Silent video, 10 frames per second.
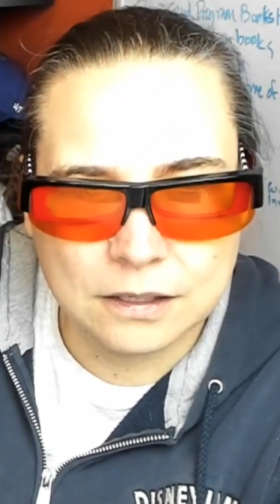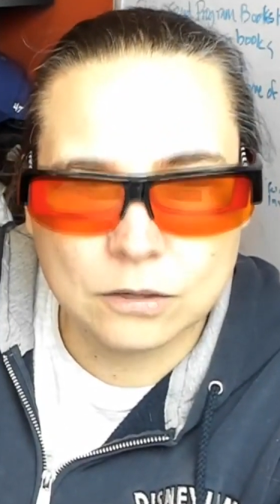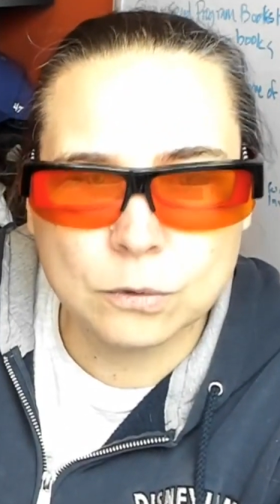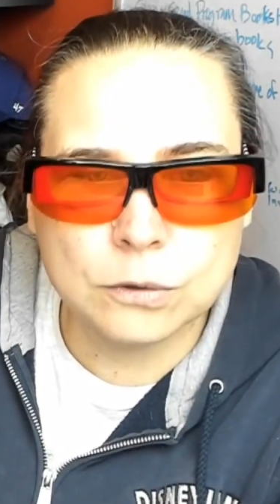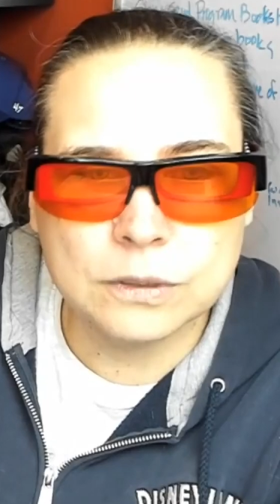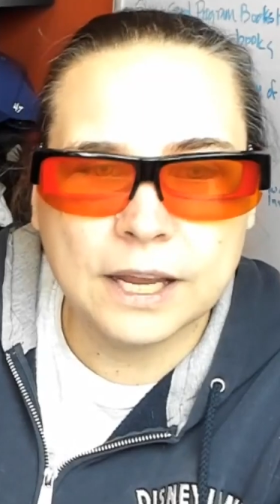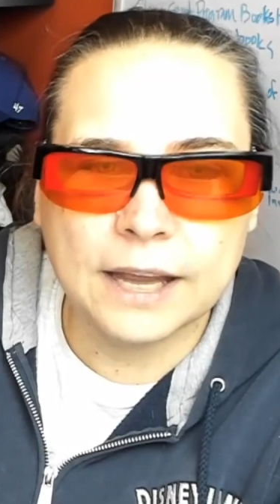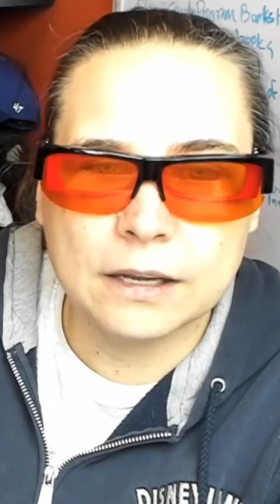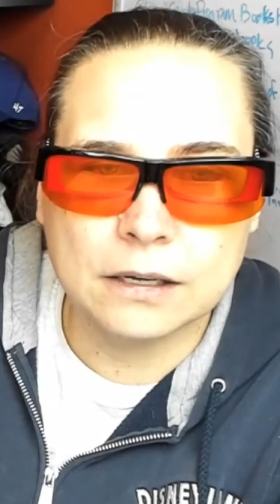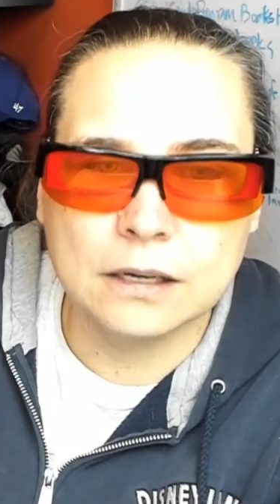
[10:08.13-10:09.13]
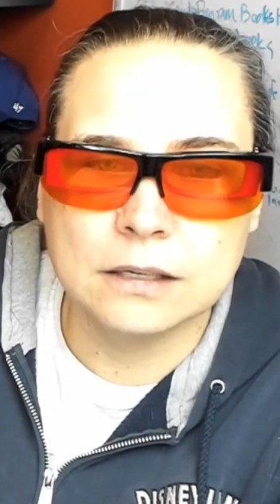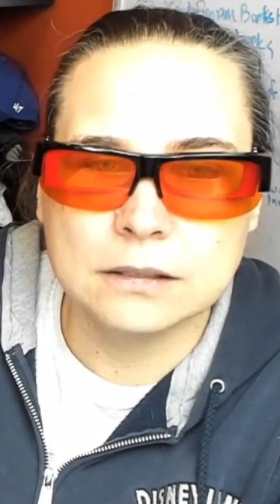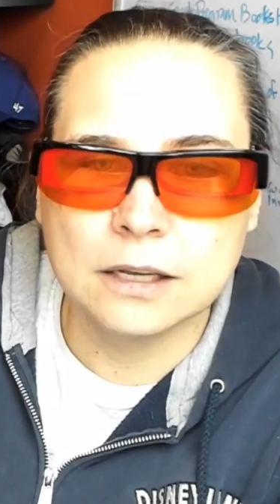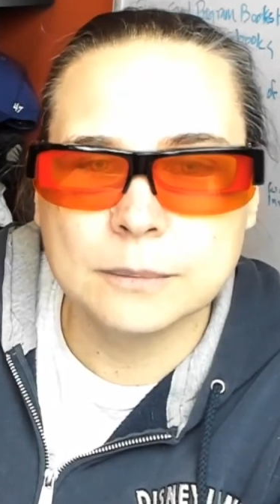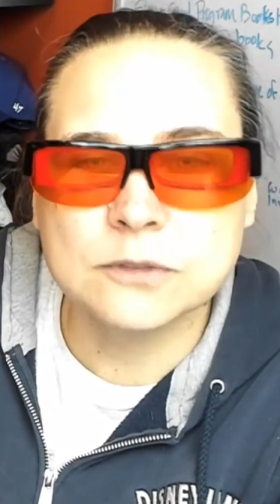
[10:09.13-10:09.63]
The root
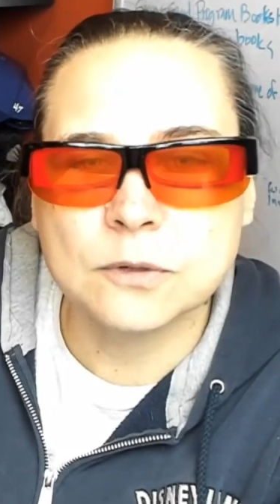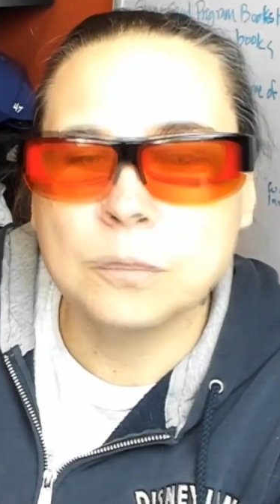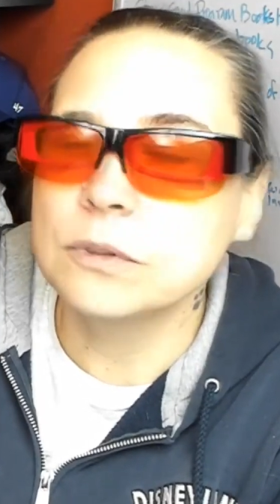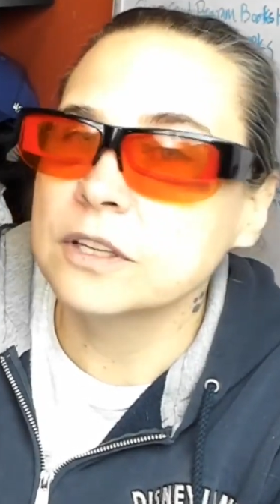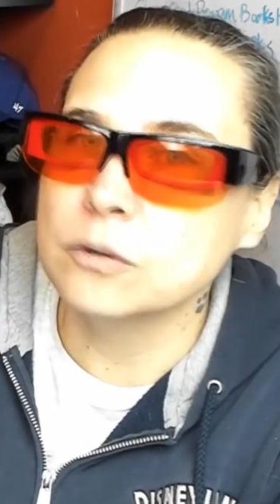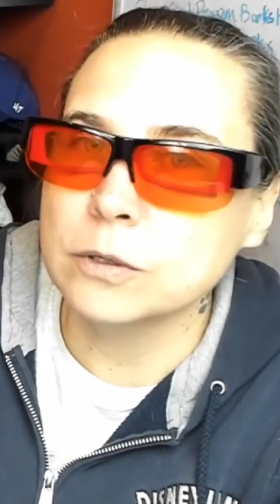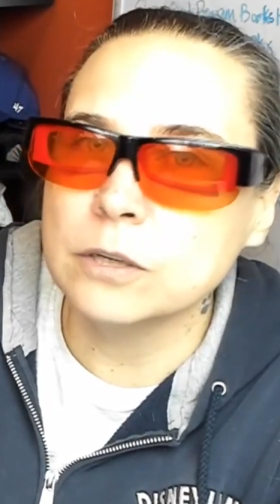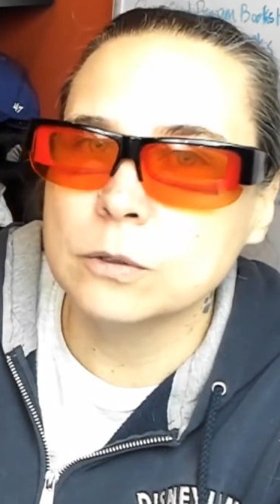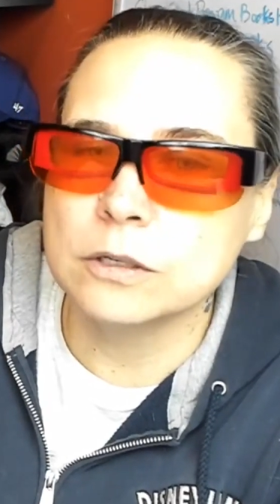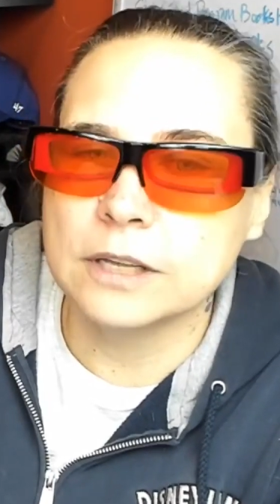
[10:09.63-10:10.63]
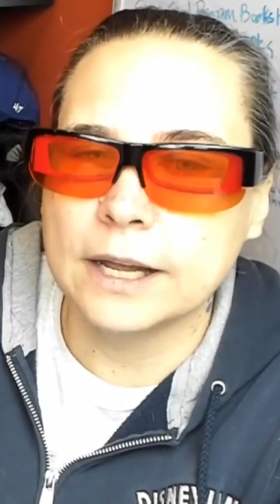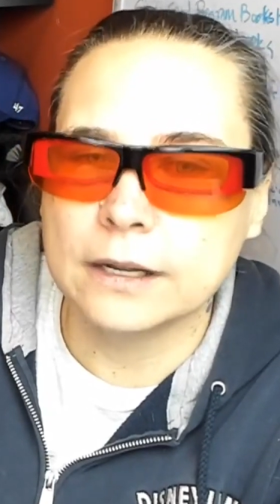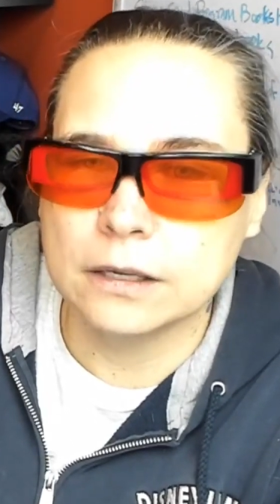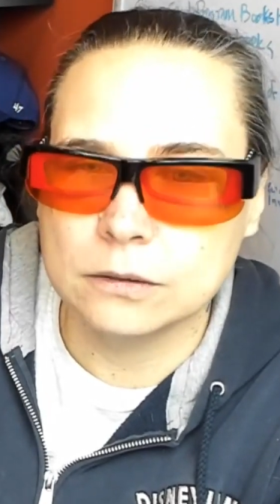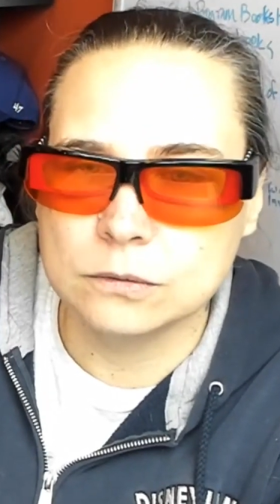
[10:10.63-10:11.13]
agon comes from the Greek word
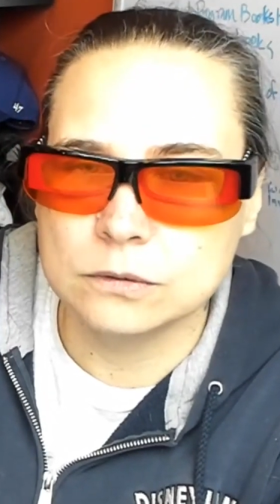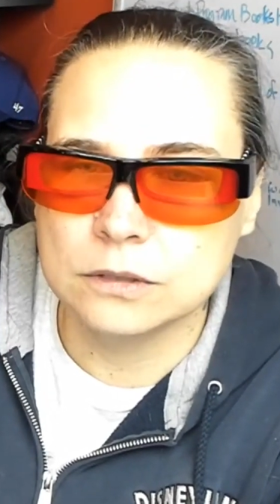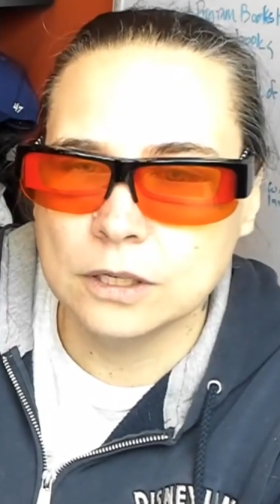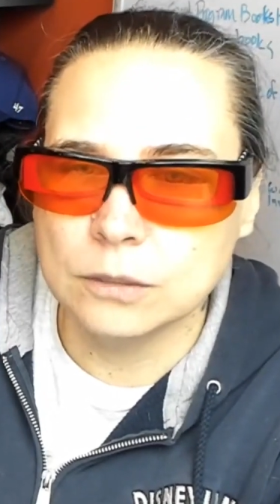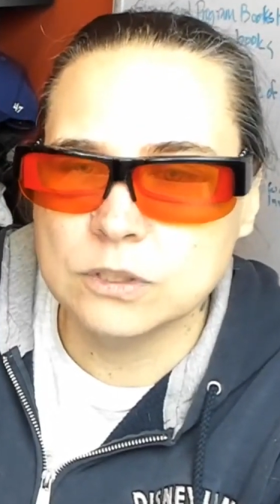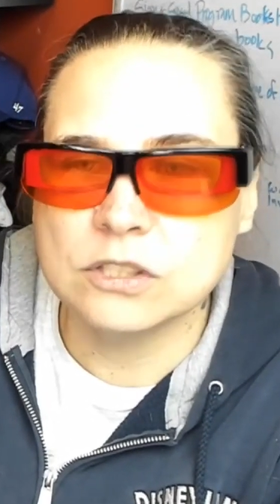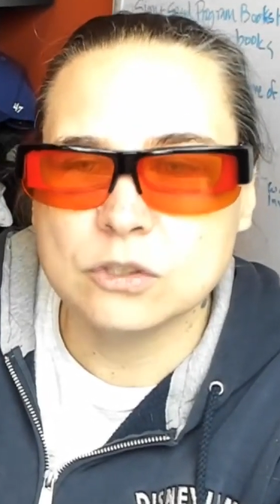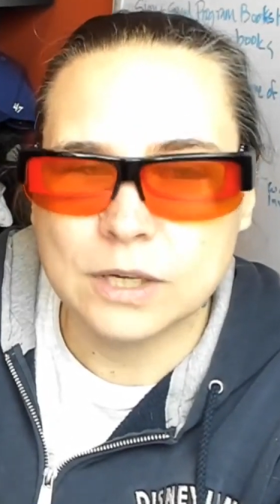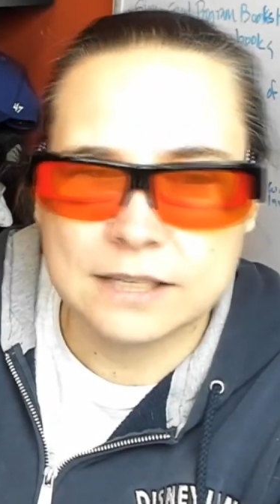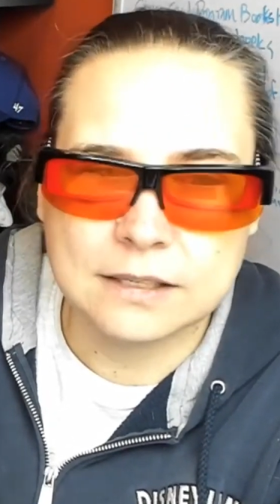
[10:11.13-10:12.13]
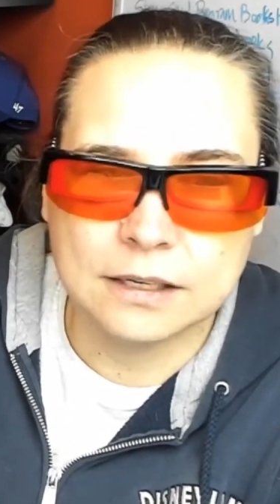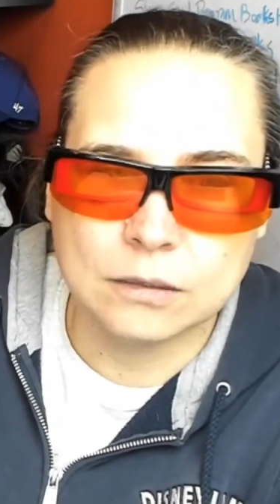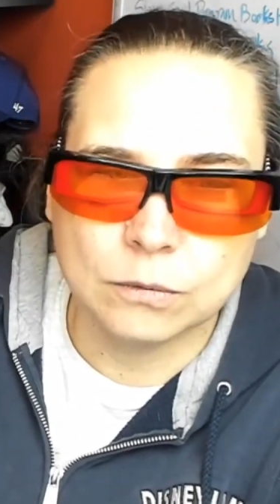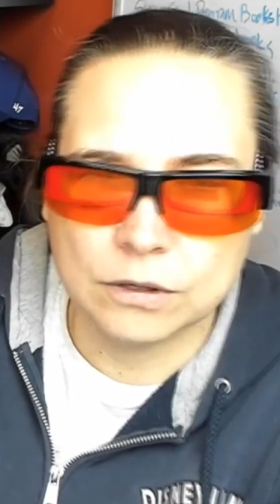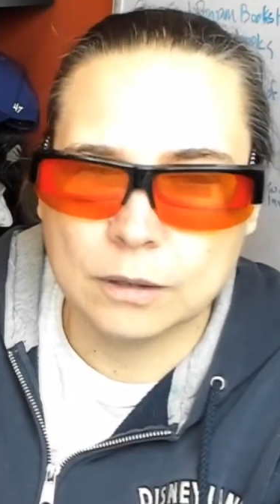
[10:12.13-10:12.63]
agon, which is
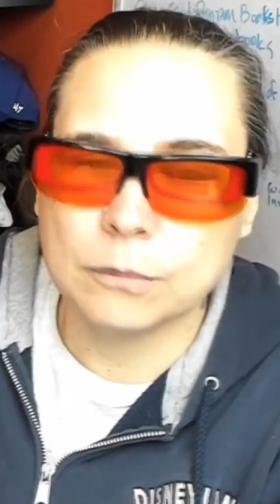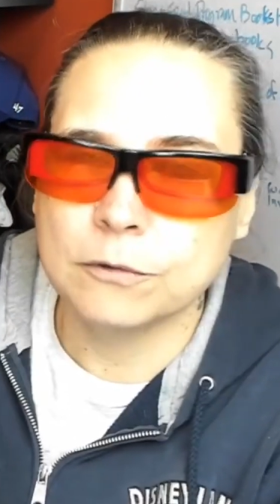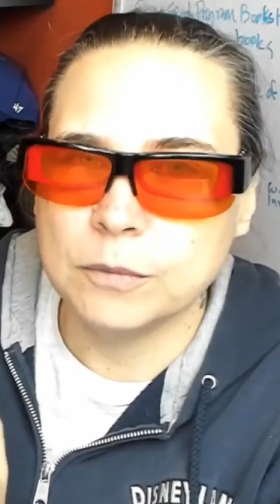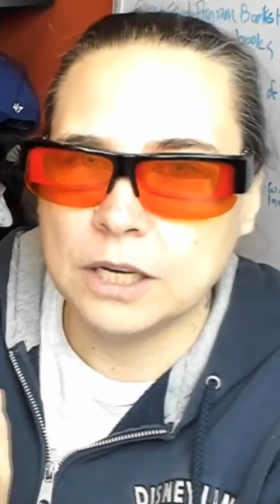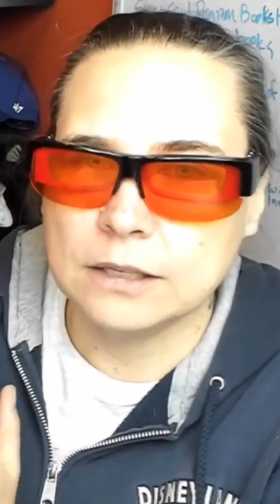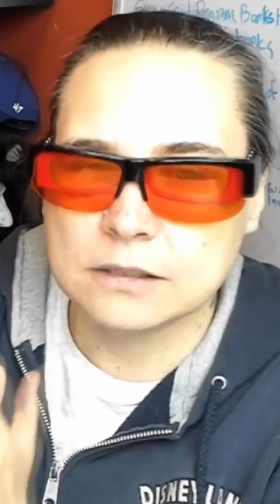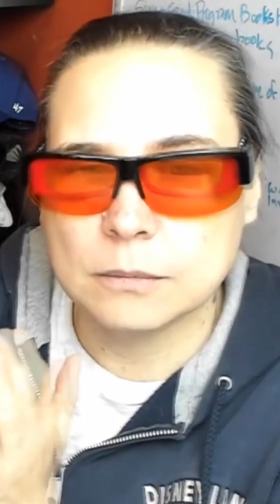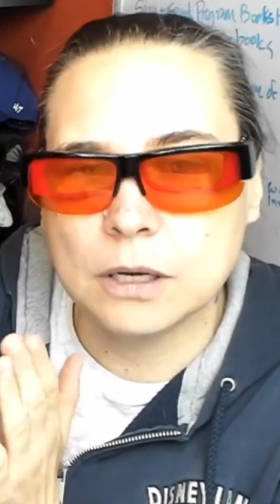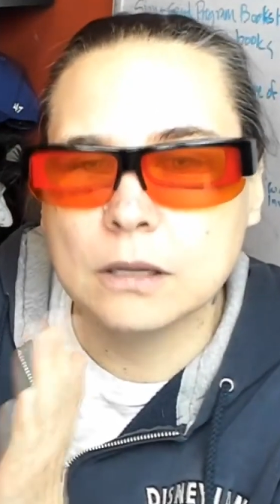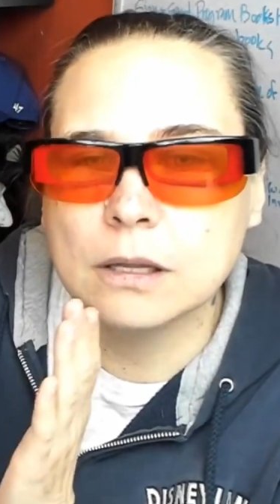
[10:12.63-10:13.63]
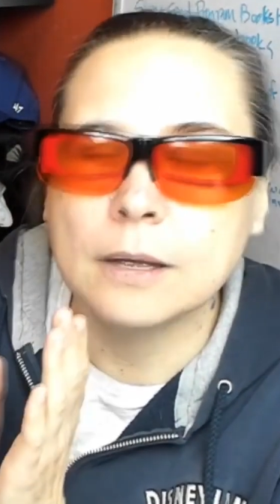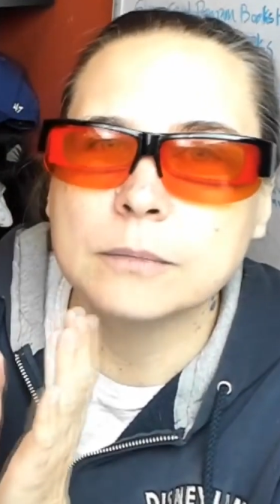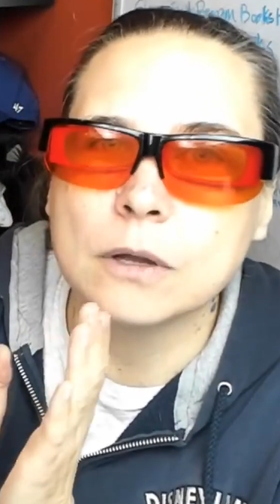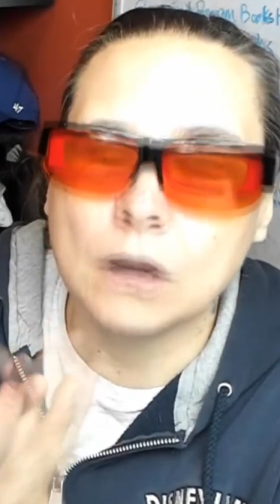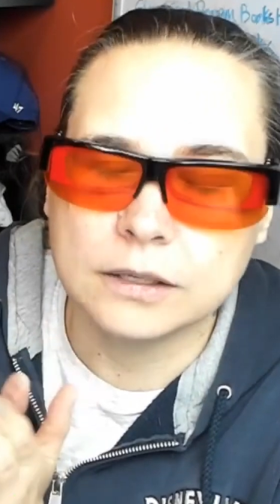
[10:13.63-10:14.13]
translated with a number of meanings, among
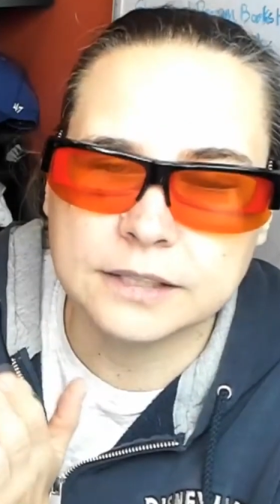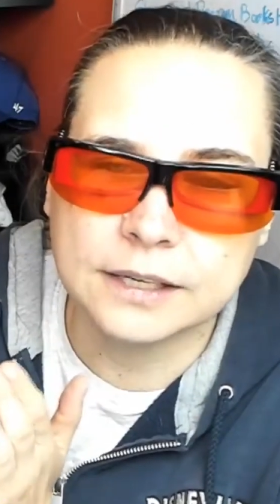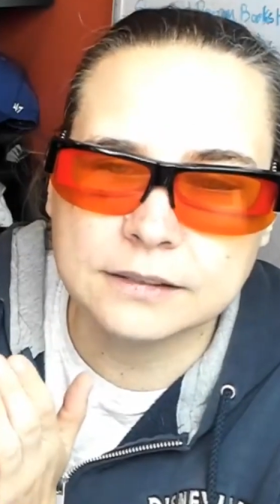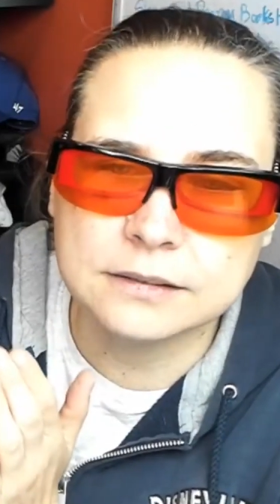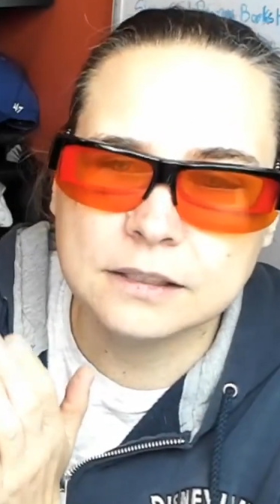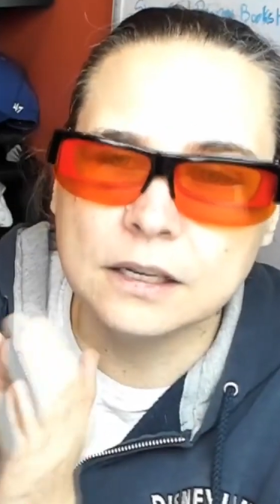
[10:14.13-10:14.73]
them contest,